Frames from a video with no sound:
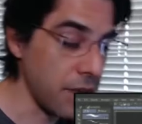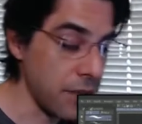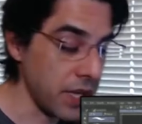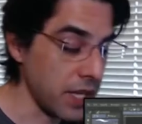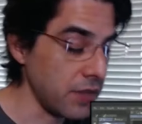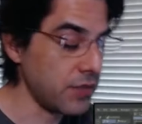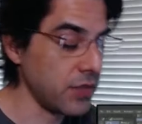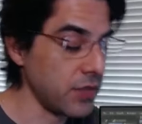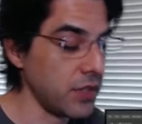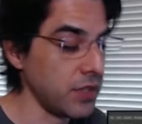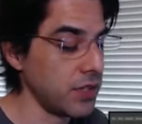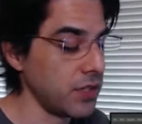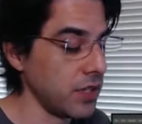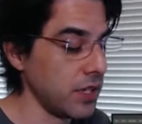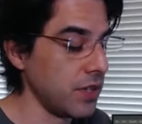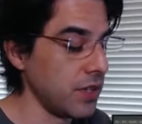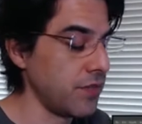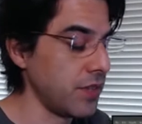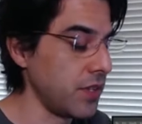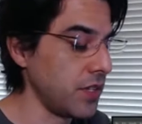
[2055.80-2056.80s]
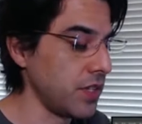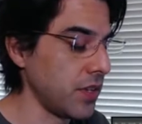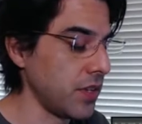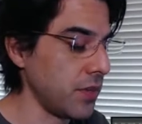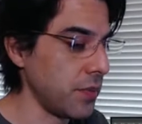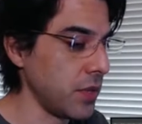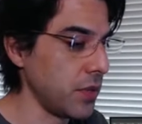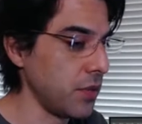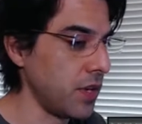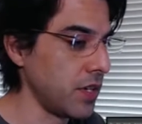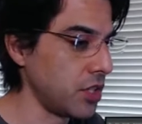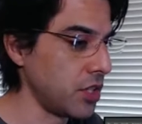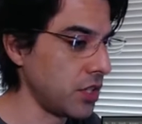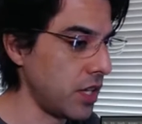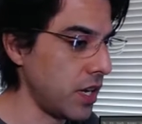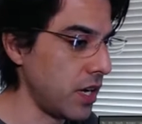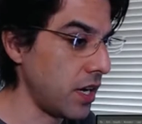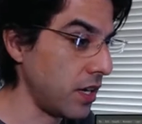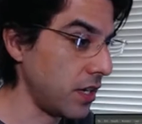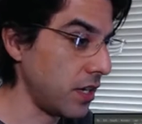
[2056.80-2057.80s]
if there if there is something you want to
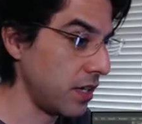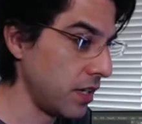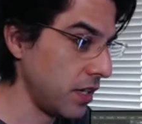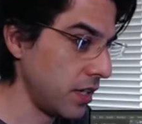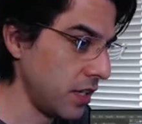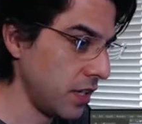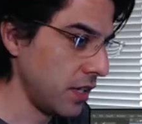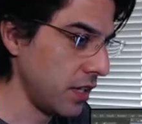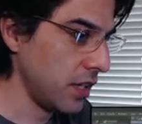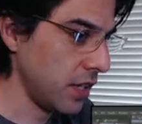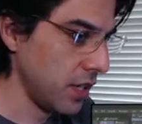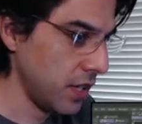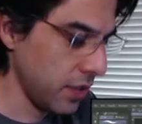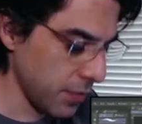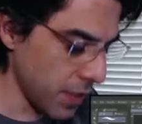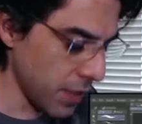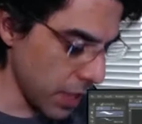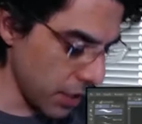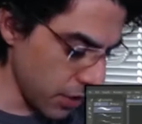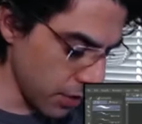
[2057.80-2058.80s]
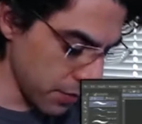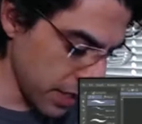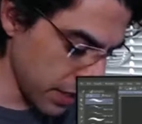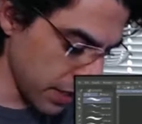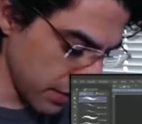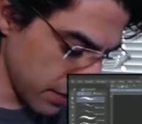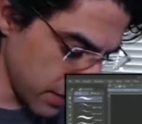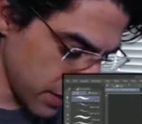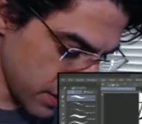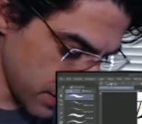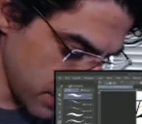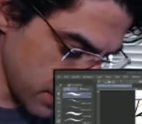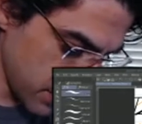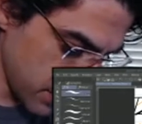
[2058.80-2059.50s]
share, by all means, uh, you know,